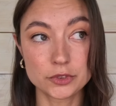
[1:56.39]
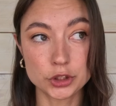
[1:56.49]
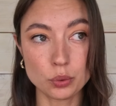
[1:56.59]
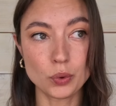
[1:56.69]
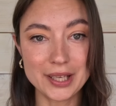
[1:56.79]

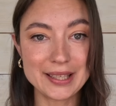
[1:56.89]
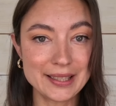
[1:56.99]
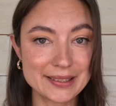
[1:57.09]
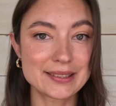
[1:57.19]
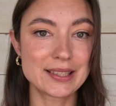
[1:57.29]
So what
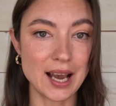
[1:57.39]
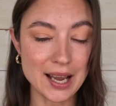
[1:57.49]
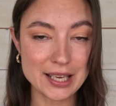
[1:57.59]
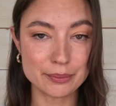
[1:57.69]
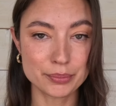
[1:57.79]
is
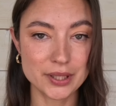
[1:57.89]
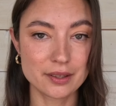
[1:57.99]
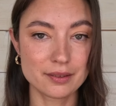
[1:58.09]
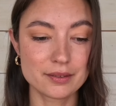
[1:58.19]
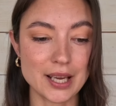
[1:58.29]
type?
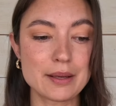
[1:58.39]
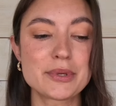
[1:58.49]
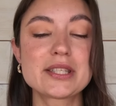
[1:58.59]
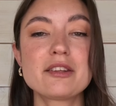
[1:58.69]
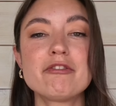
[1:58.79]
Type
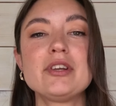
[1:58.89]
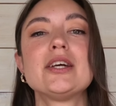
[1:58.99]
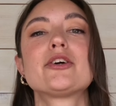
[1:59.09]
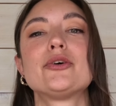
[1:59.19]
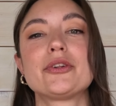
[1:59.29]
is the
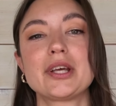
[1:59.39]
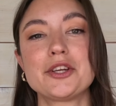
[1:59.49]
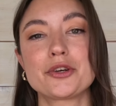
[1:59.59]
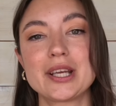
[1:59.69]
vehicle that you're